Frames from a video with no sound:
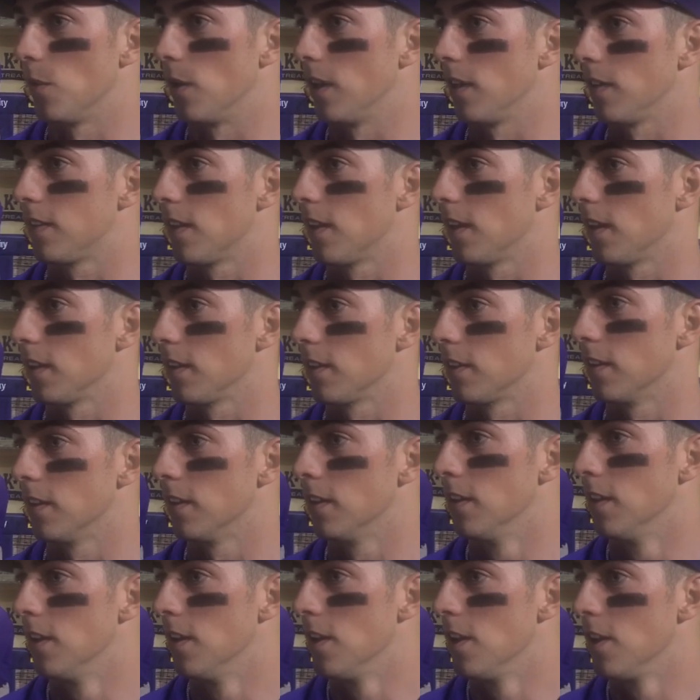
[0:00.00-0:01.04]
do anything
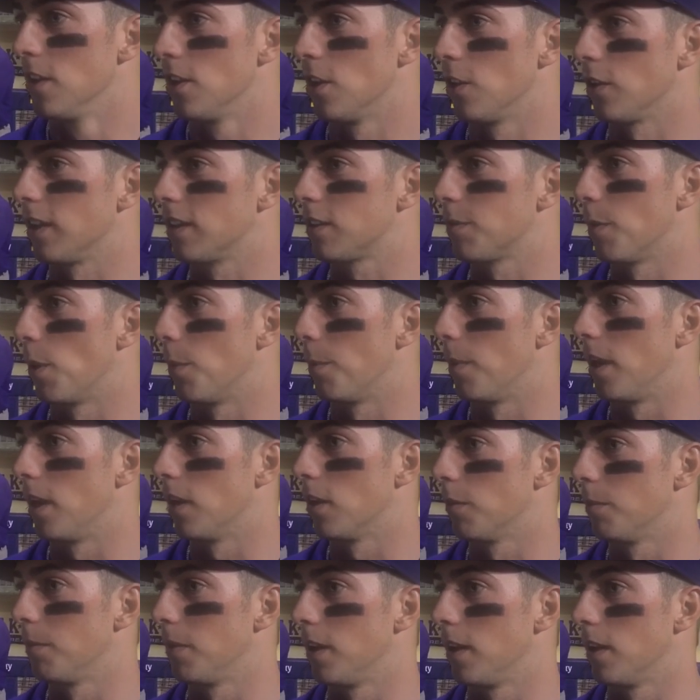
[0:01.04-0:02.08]
to get the
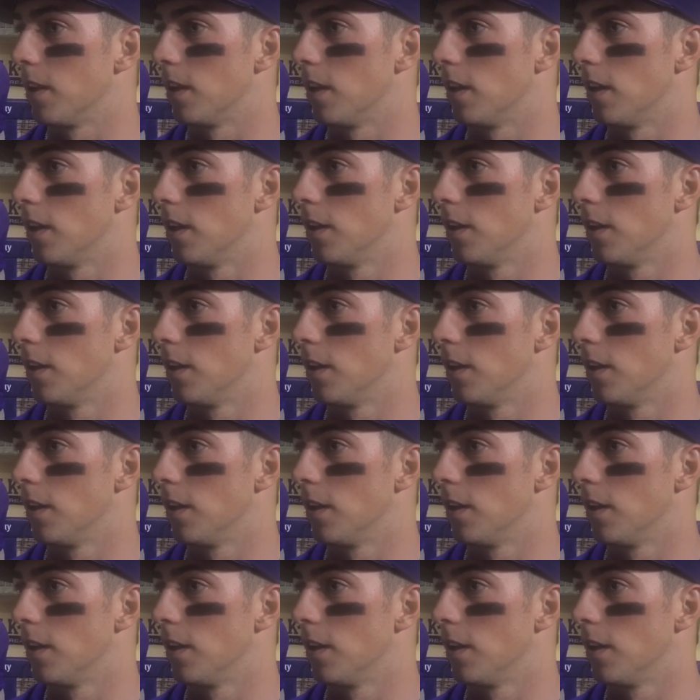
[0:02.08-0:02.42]
momentum and